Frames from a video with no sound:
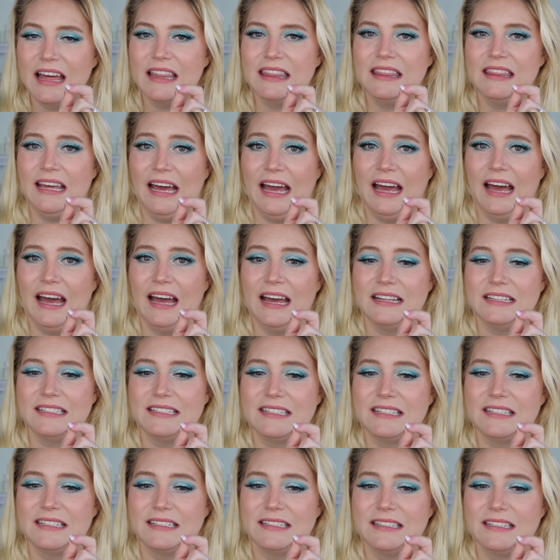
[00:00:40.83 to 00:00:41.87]

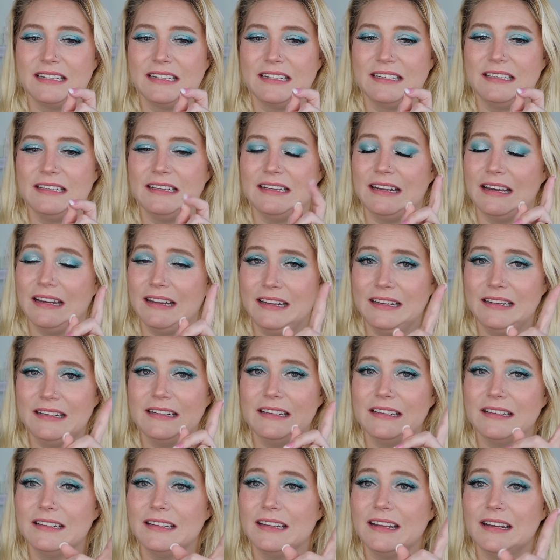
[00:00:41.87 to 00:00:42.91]
that not
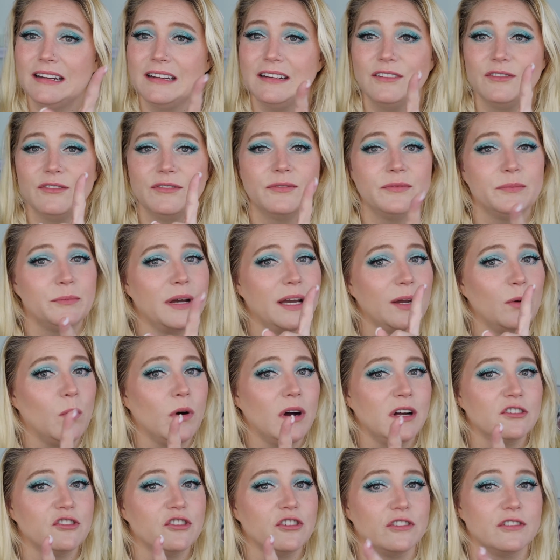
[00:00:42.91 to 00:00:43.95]
a lot of my
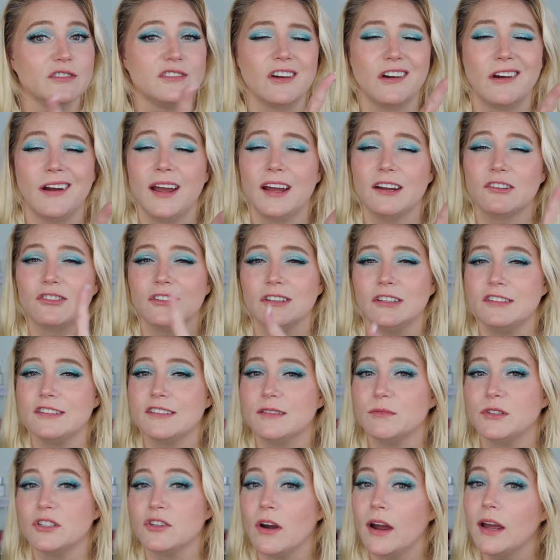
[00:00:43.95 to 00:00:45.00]
watchers are actually
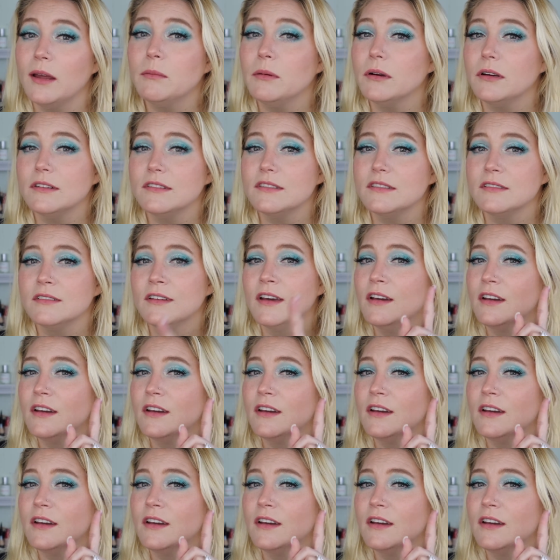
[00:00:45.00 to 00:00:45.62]
subscribers.